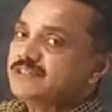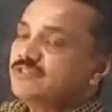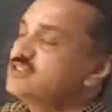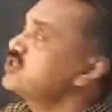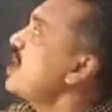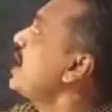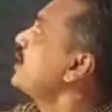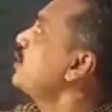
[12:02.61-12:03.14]
which
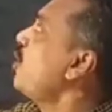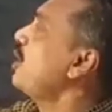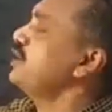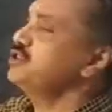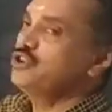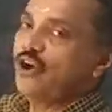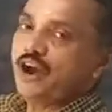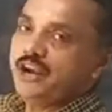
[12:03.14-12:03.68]
are not
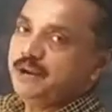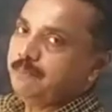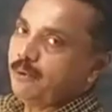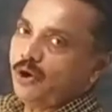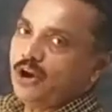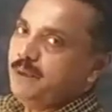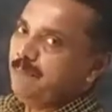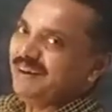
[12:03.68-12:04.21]
joined
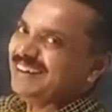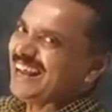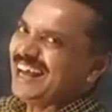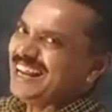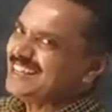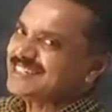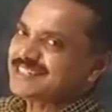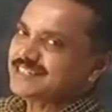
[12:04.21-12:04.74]

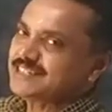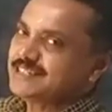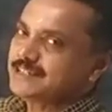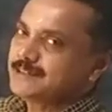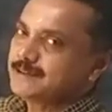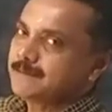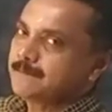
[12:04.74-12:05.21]
polypetalous.